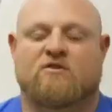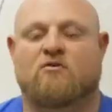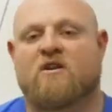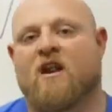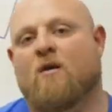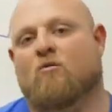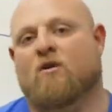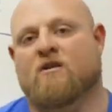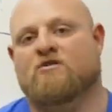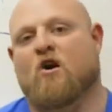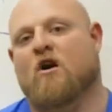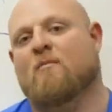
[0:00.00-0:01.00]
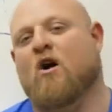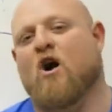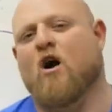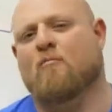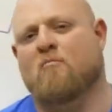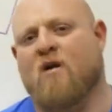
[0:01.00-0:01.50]
So today we're going to talk
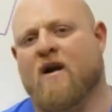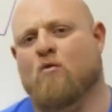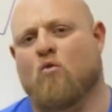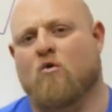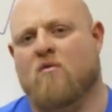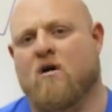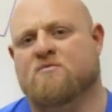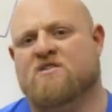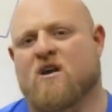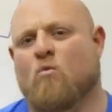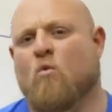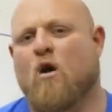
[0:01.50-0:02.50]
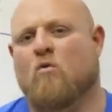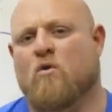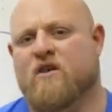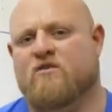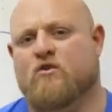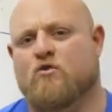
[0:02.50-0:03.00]
about upper body warm-ups and what
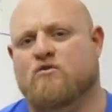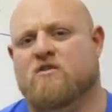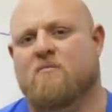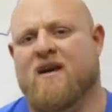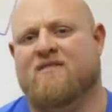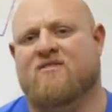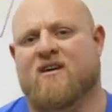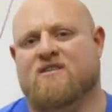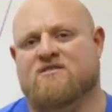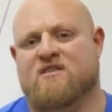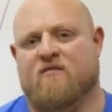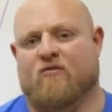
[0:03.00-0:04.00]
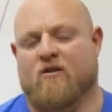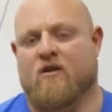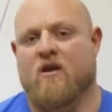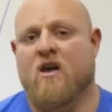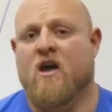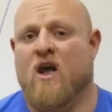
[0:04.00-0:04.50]
we do to make things
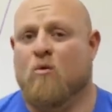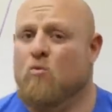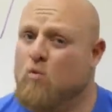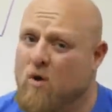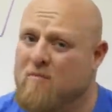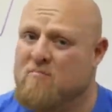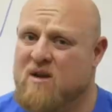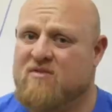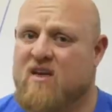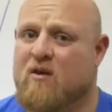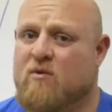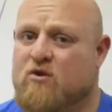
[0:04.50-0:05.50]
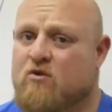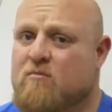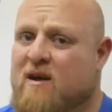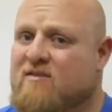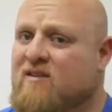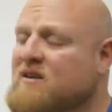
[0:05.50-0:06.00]
different. And one big thing we do to
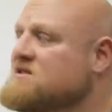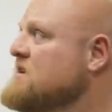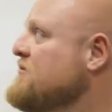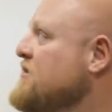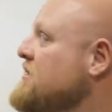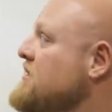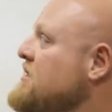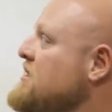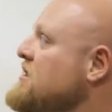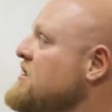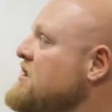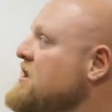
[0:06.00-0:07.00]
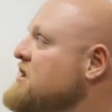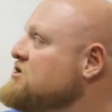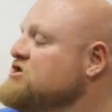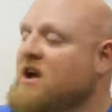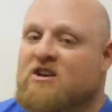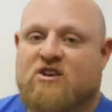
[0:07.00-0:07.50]
make things different
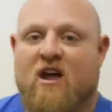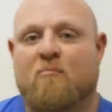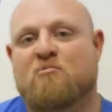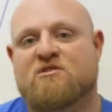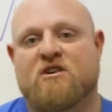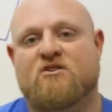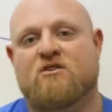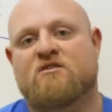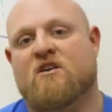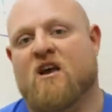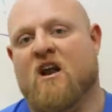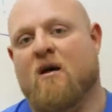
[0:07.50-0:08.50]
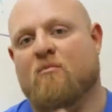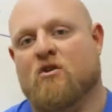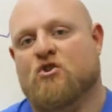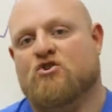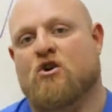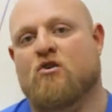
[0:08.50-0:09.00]
is change hand positions, and I'm
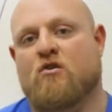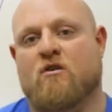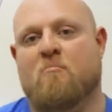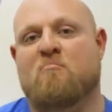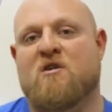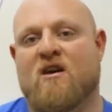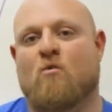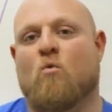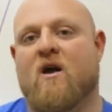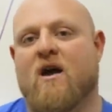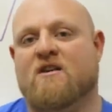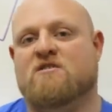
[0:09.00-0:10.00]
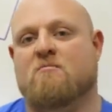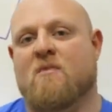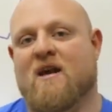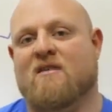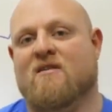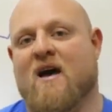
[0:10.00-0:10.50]
going to show you the big ways to
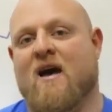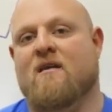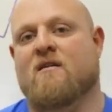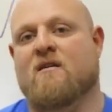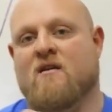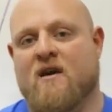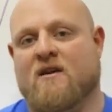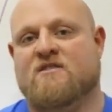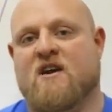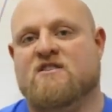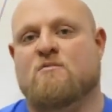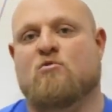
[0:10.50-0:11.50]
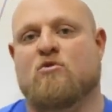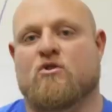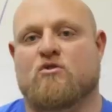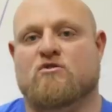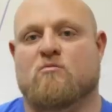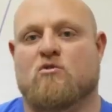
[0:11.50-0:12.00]
make that accessible
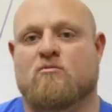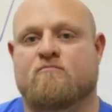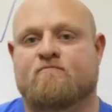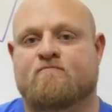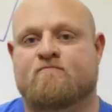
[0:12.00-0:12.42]
and usable.